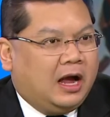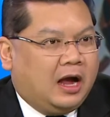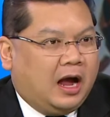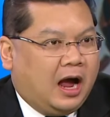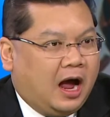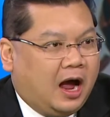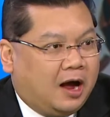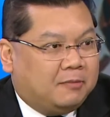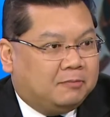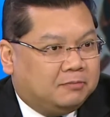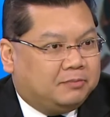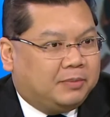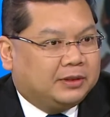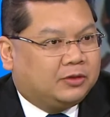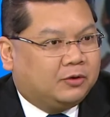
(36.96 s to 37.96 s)
Uh,
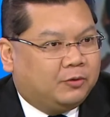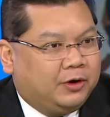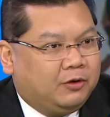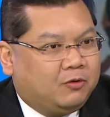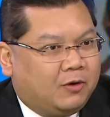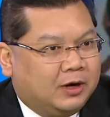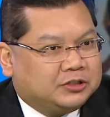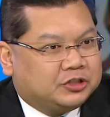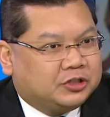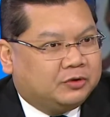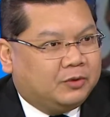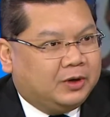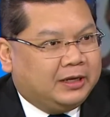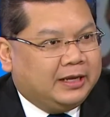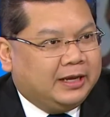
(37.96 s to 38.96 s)
but the real question
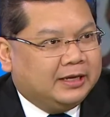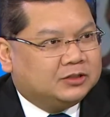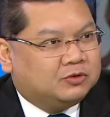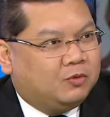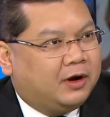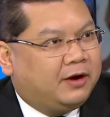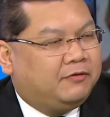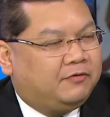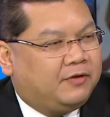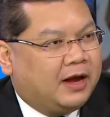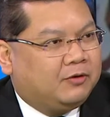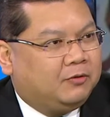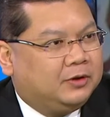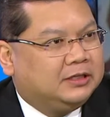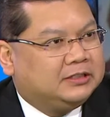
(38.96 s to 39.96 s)
really is what effect
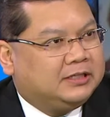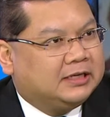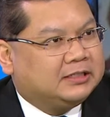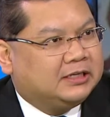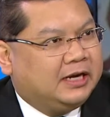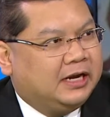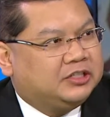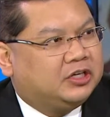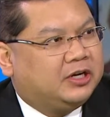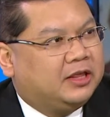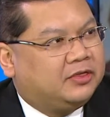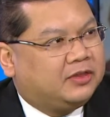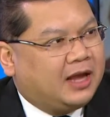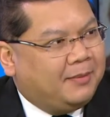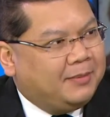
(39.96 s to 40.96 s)
will this designation
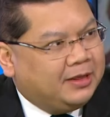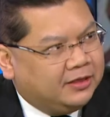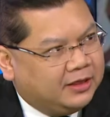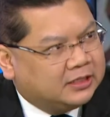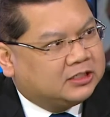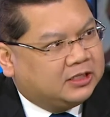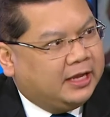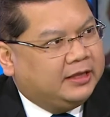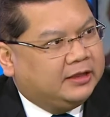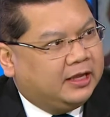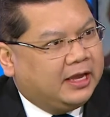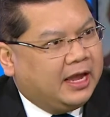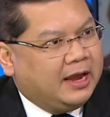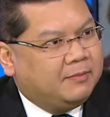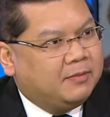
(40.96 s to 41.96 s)
coming this late in the
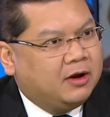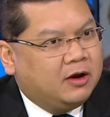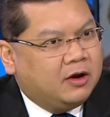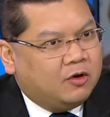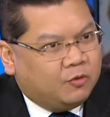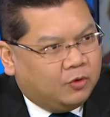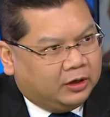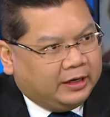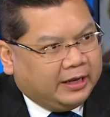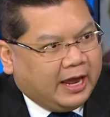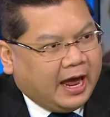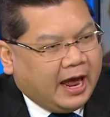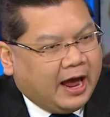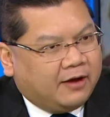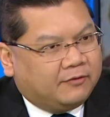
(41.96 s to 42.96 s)
game really have?